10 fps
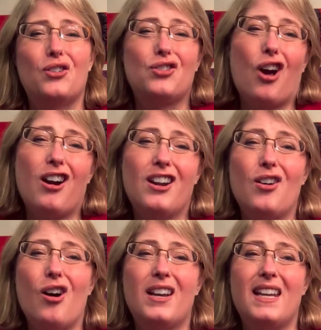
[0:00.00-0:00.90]
target
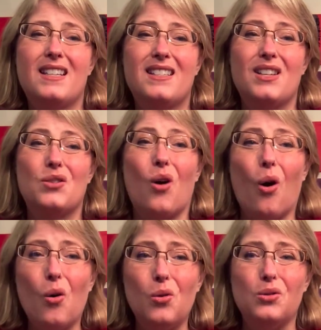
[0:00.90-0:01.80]
audience is
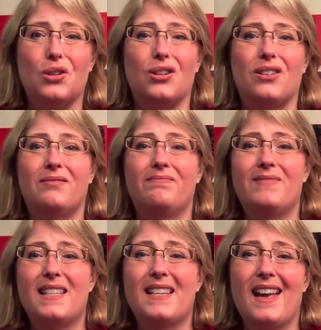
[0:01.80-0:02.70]
older,
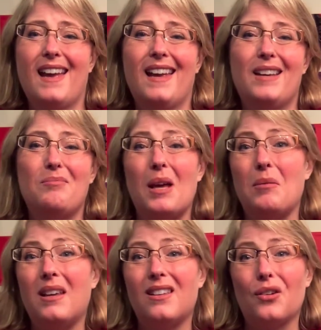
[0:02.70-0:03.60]
say
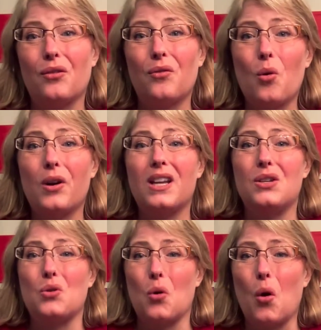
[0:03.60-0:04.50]
maybe in their
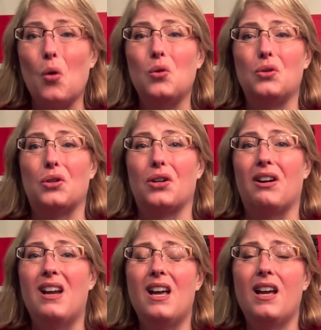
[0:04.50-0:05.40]
40s or older,
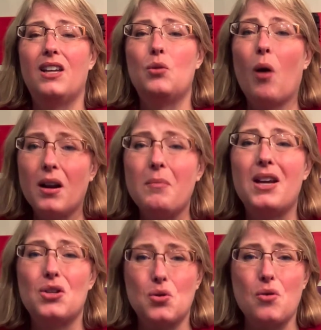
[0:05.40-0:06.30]
you want to
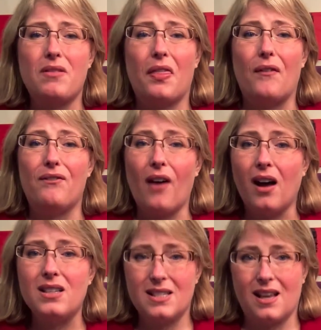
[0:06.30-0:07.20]
make sure that the
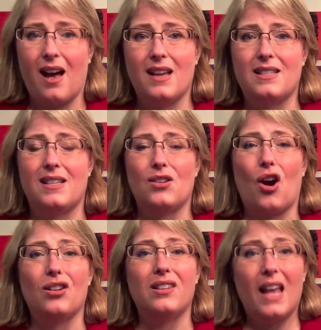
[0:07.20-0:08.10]
font sizes
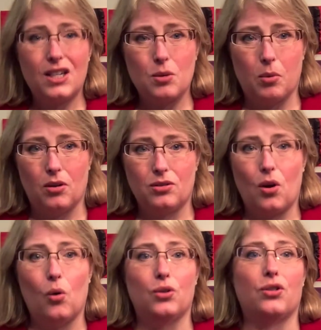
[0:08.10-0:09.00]
are legible to
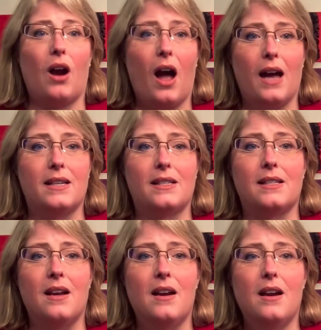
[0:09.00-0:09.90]
older eyes.
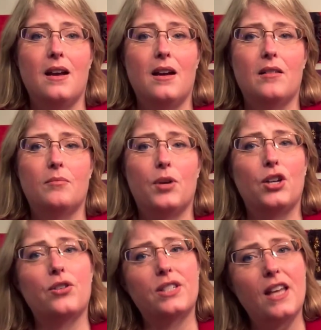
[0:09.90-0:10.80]
Put
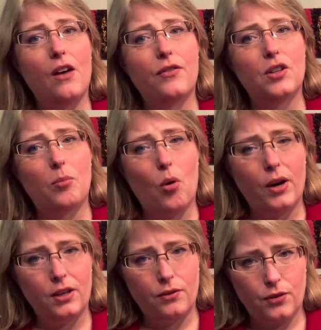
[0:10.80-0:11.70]
yourself in the
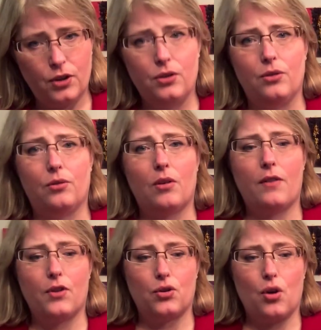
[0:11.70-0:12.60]
point of view
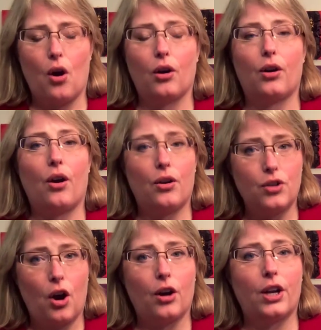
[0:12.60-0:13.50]
of your
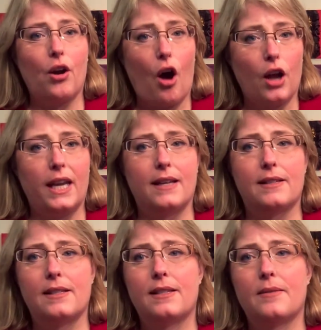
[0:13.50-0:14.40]
target
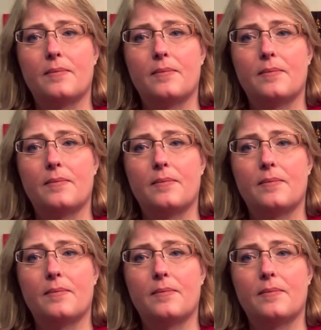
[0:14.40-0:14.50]
audience.